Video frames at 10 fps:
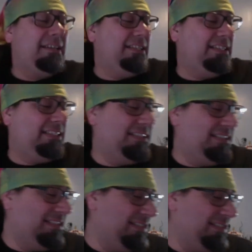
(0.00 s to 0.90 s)

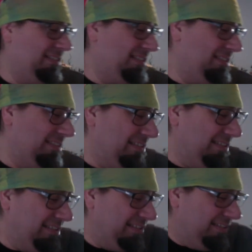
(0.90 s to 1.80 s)
describe it.
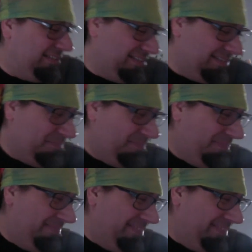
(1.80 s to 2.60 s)
Erik, you want to?